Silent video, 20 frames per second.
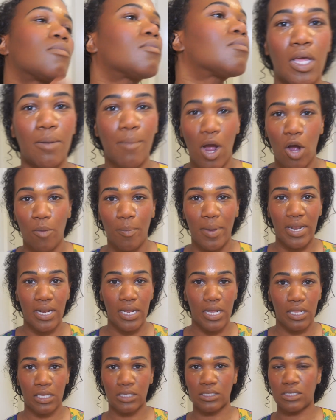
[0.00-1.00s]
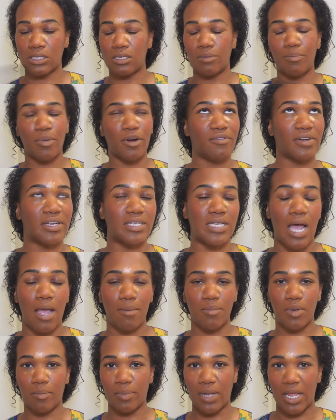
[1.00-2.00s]
In my opinion, this is the perfect
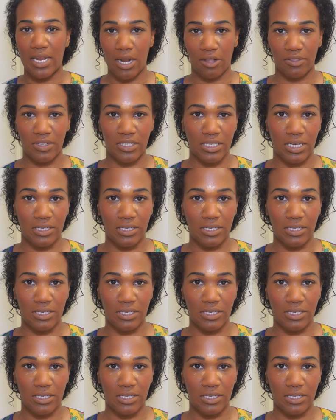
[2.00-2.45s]
time to blend out this